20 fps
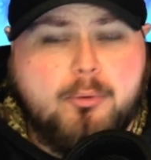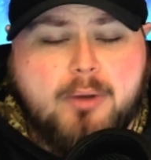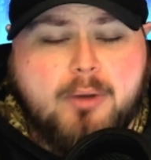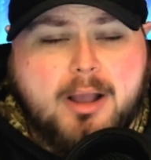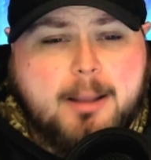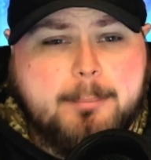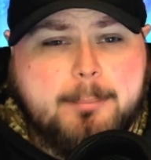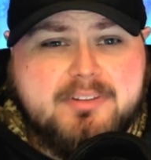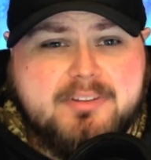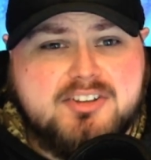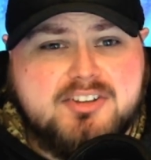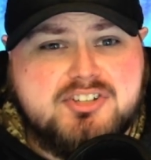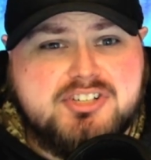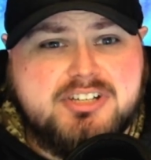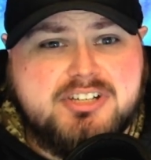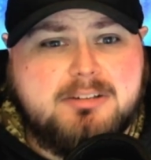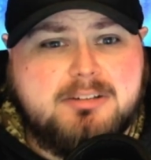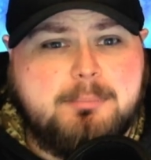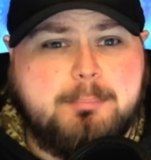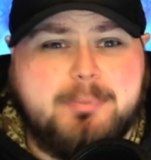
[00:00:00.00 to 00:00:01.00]

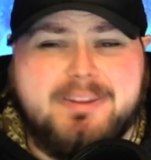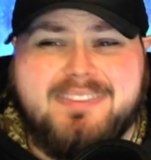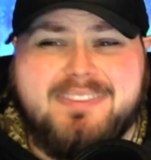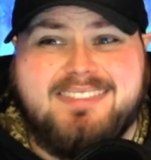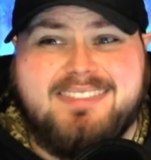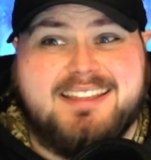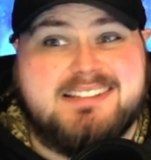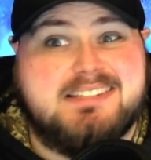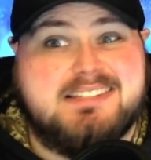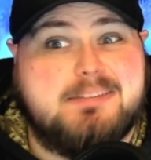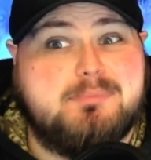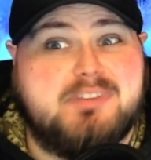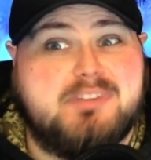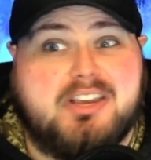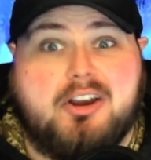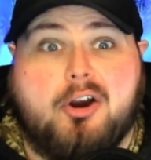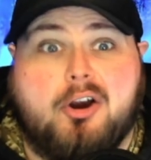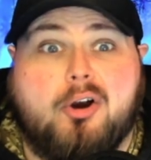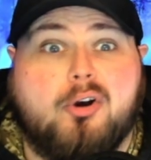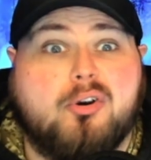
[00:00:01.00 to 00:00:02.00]
competition, but that seems
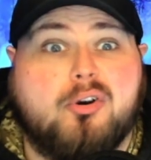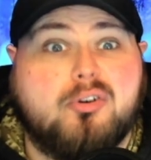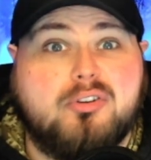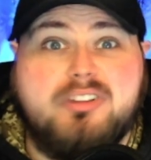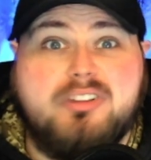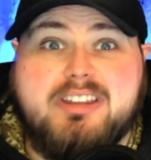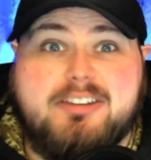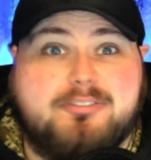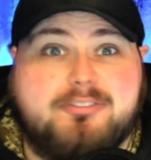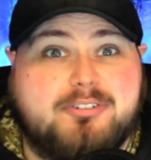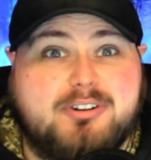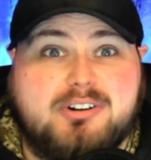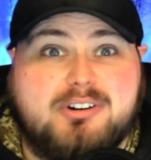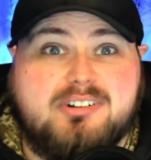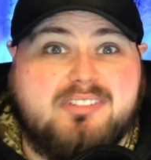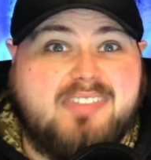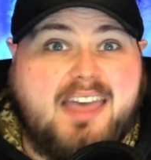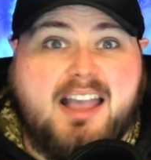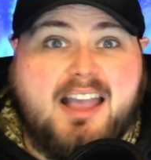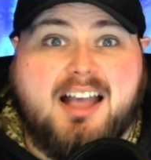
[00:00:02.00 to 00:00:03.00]
like early
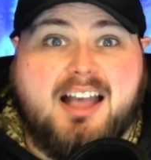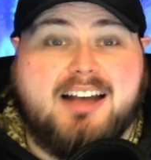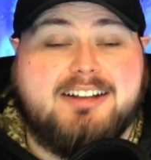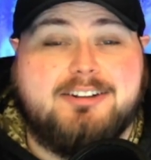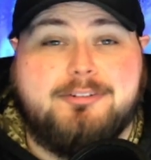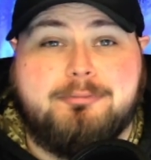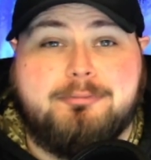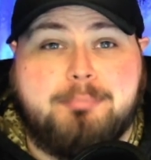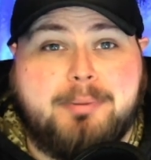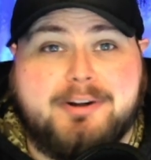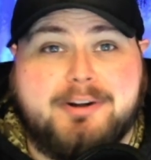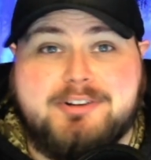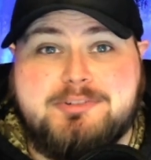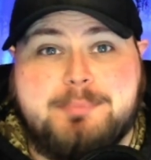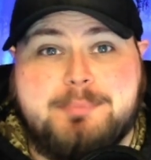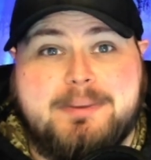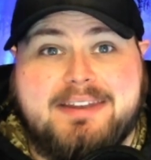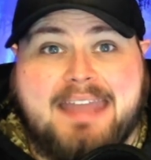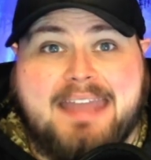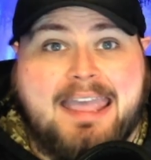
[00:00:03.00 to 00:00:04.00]
for that kind of
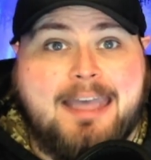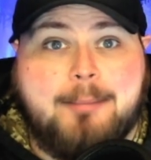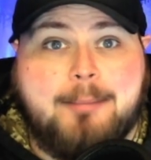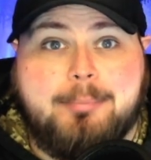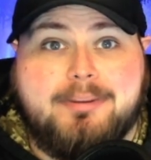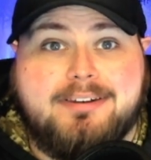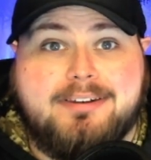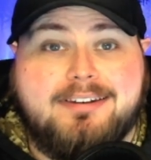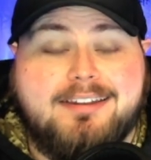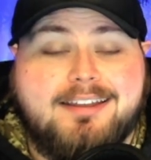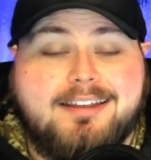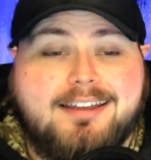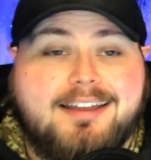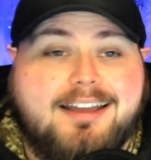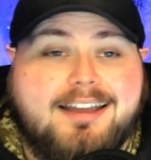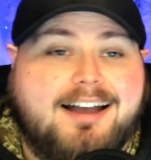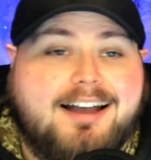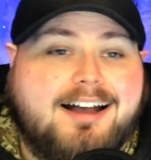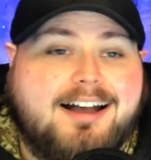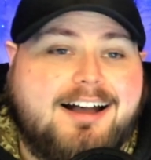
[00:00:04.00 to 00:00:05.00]
punishment to happen
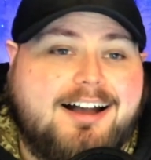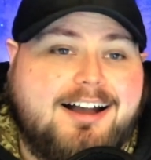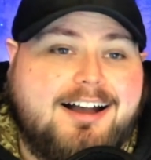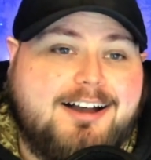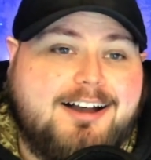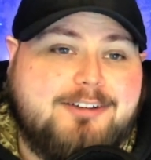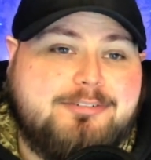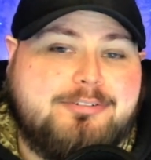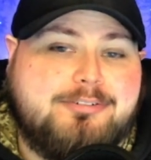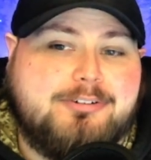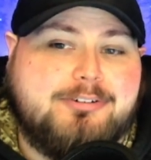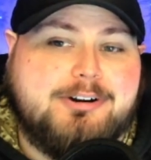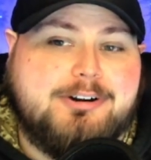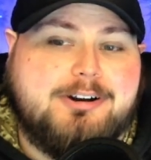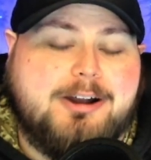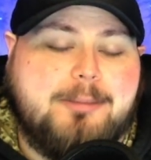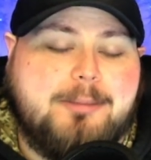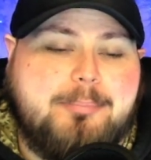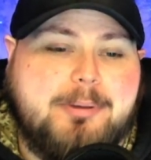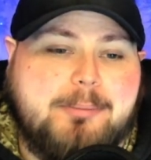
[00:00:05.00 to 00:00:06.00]

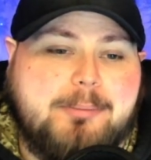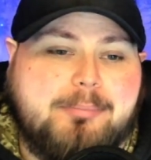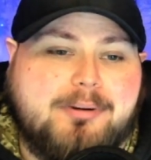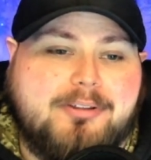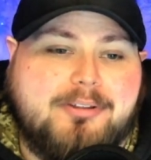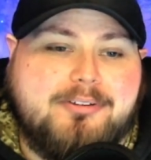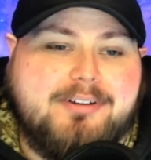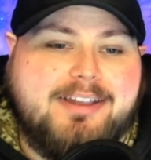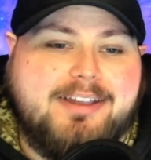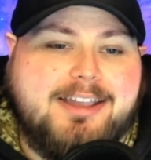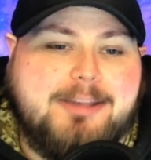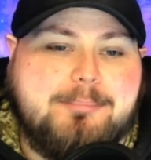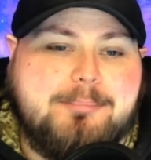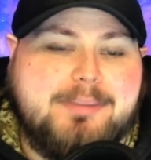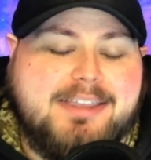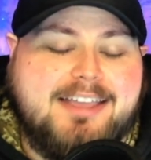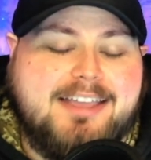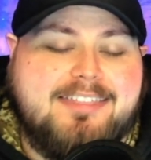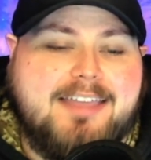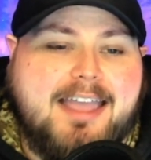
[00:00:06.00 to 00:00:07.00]
for a Big Brother game.
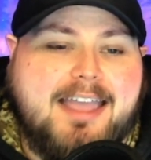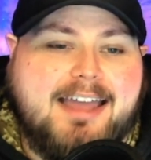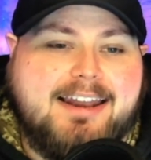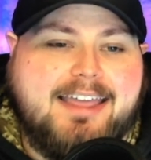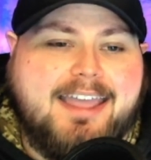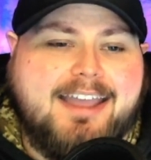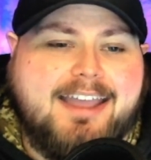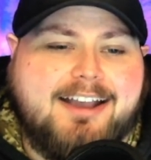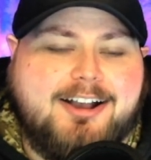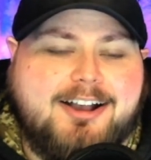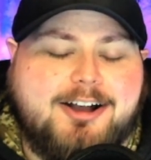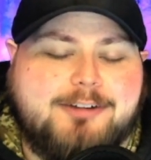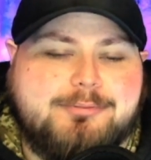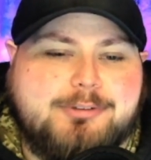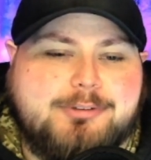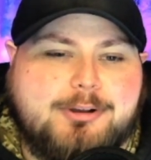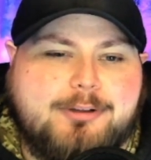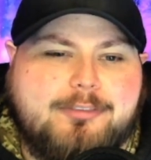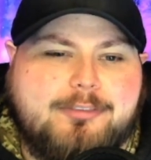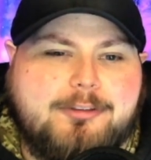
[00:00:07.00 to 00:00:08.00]
But yeah, they had
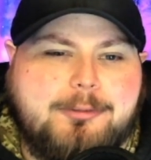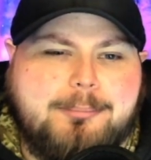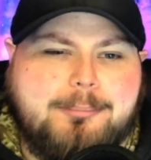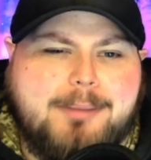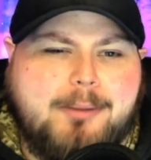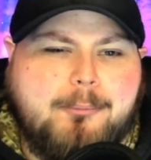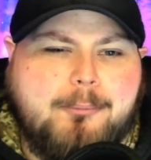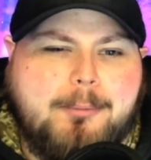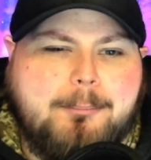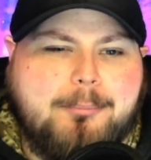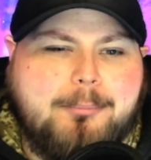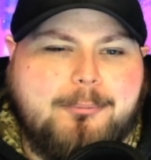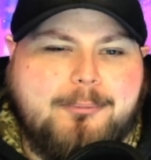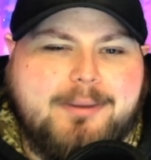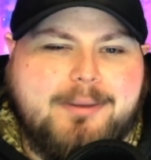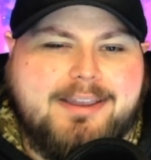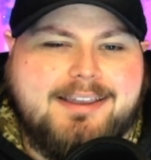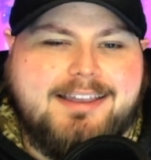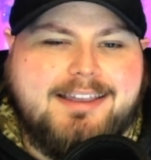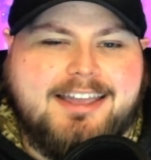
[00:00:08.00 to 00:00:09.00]
handcuffs on them at one
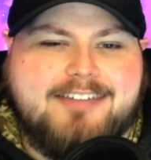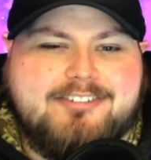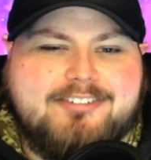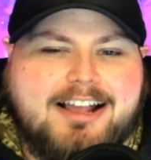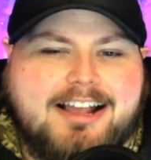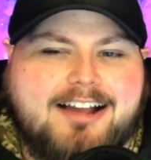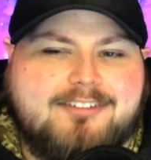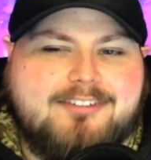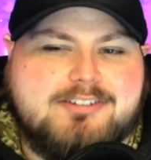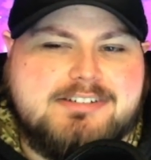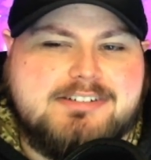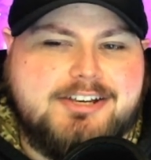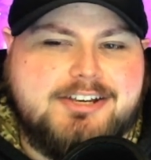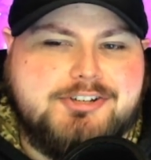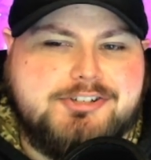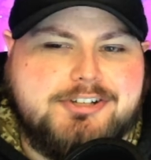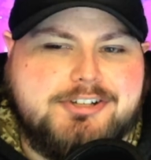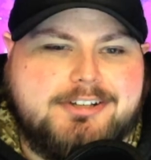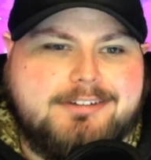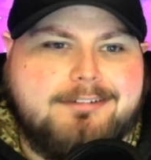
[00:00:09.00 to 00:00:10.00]
point having a
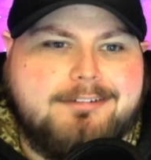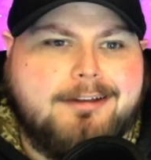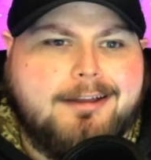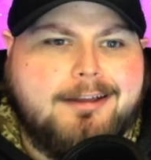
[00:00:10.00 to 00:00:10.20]
conversation,